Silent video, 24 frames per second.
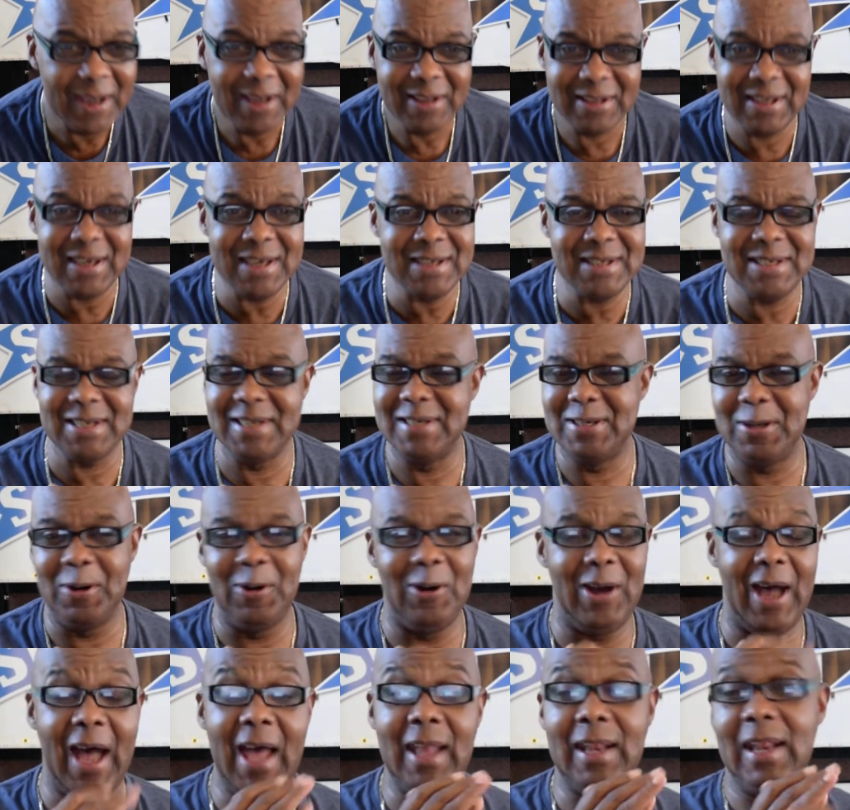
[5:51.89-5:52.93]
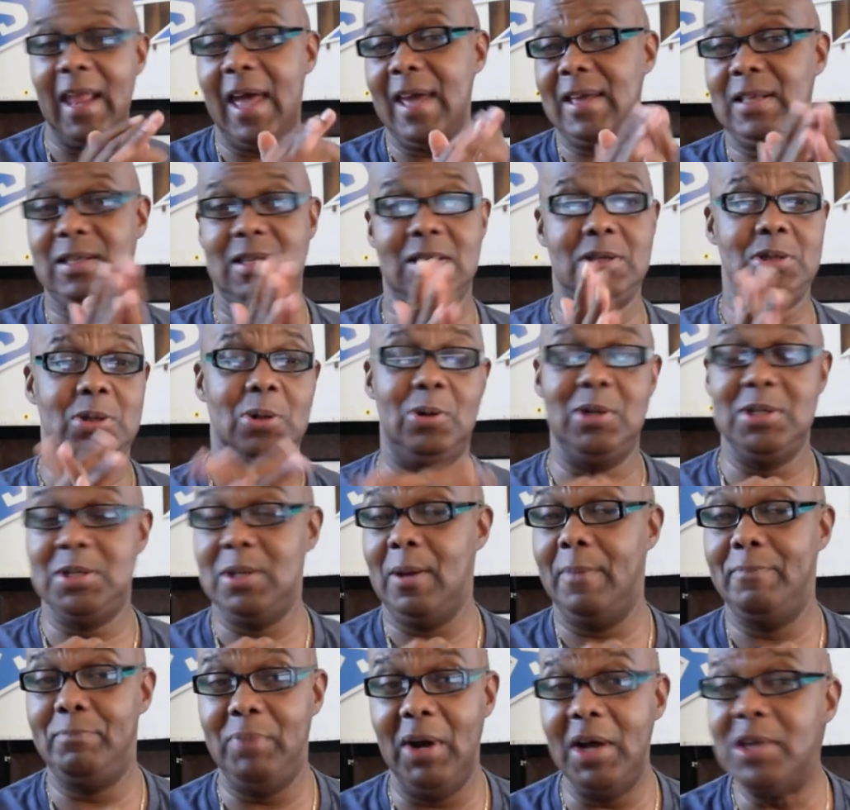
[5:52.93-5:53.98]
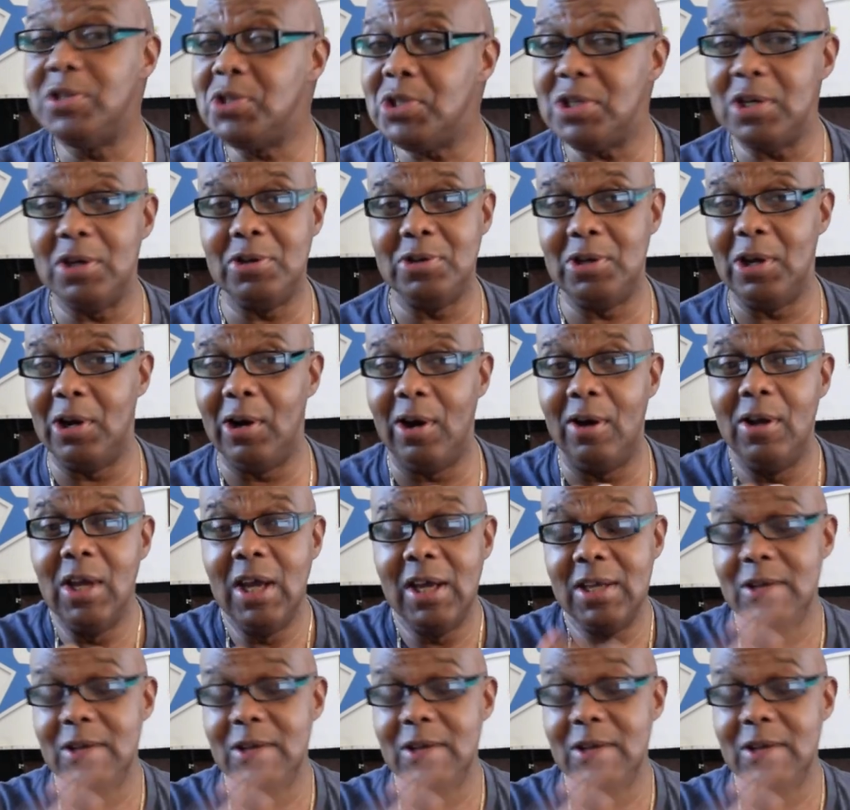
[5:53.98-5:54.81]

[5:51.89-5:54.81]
This is horse. I like this horse a bunch here, y'all.